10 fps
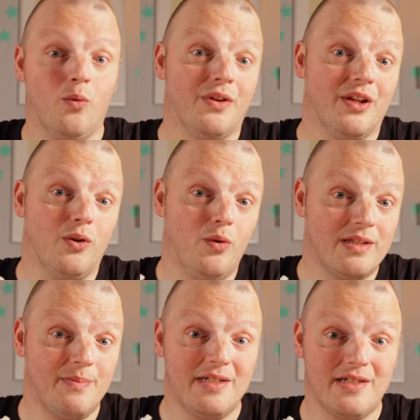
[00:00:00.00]
With a
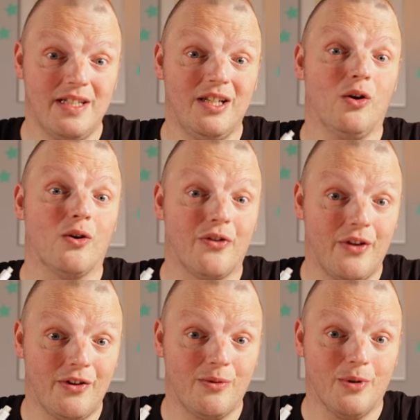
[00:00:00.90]
USB-C or
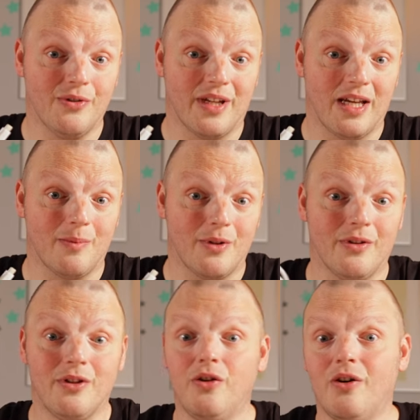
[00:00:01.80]
Thunderbolt cable,
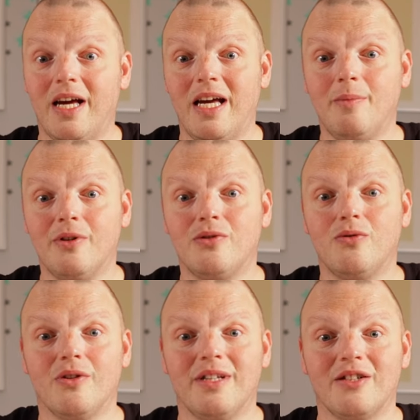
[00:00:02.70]
you're able to
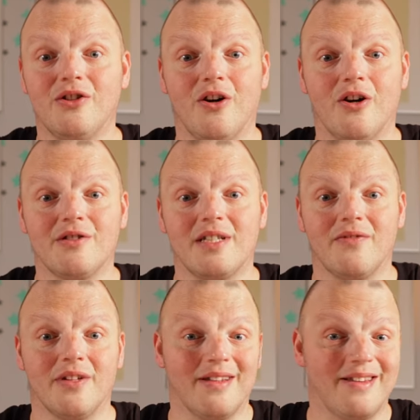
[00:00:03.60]
connect your
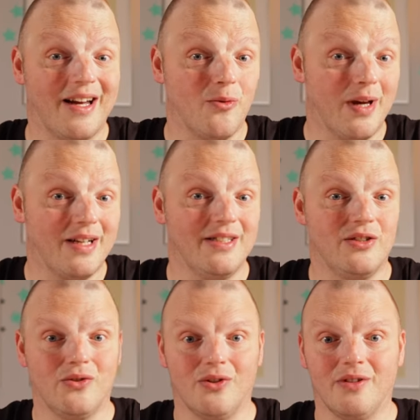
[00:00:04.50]
R7 directly to your